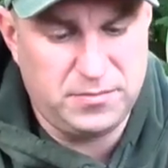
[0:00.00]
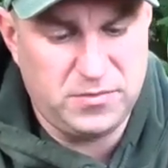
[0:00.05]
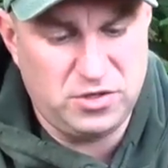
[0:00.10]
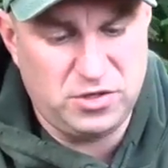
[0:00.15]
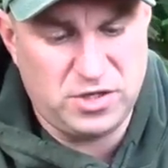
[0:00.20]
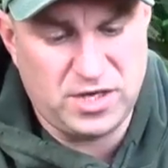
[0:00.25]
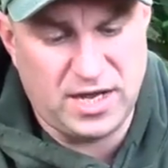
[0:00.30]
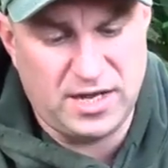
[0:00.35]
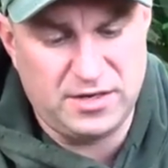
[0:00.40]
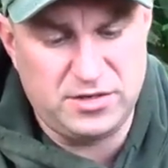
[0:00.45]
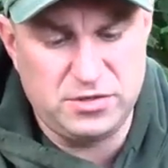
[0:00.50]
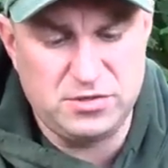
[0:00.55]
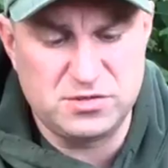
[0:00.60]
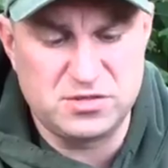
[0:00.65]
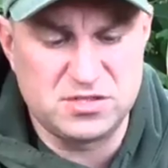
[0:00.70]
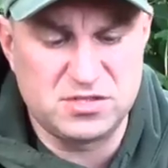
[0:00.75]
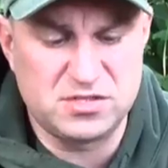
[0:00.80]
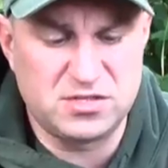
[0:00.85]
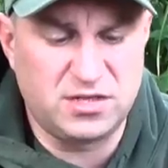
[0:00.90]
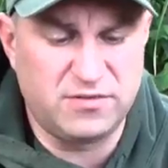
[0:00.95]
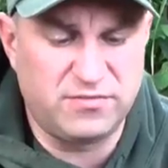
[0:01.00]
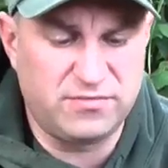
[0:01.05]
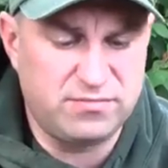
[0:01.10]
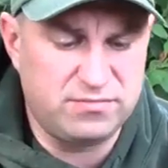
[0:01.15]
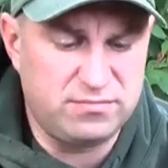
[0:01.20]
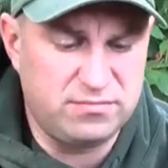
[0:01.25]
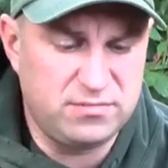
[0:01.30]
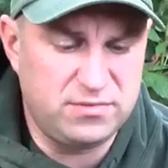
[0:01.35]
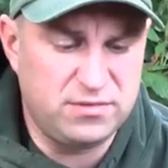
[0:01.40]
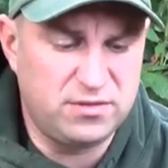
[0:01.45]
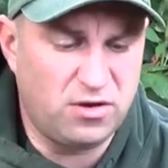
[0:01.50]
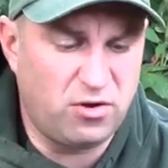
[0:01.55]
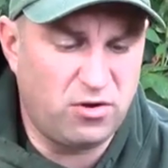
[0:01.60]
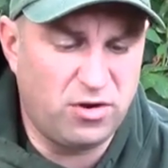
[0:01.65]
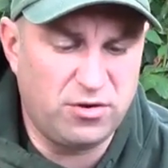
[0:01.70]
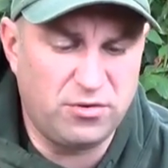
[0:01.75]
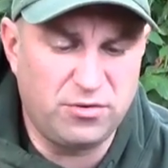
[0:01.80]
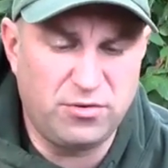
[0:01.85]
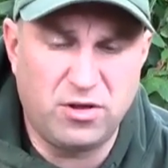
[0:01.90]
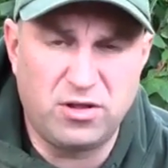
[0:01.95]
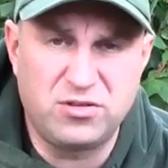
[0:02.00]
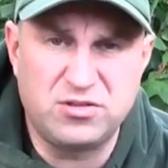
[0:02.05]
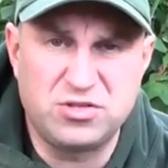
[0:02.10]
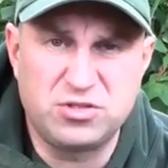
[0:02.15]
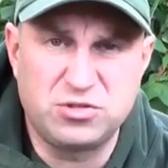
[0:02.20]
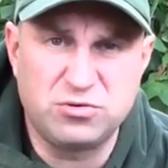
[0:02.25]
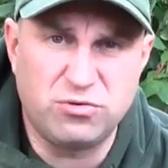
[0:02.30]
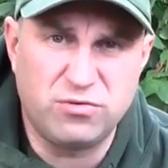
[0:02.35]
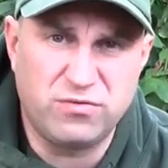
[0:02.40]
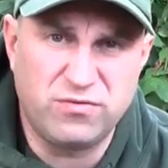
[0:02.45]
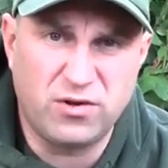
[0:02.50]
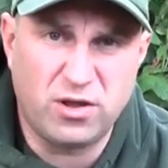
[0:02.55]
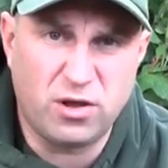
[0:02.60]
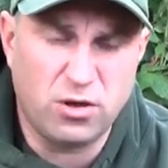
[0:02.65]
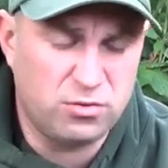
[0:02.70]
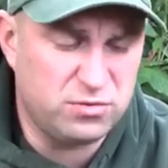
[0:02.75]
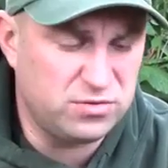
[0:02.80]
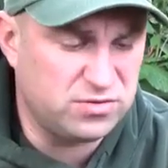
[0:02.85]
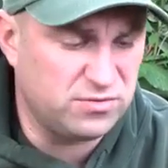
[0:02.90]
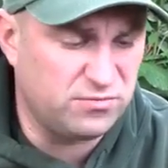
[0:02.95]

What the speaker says: You can use a stiff nylon like the Shore Flow,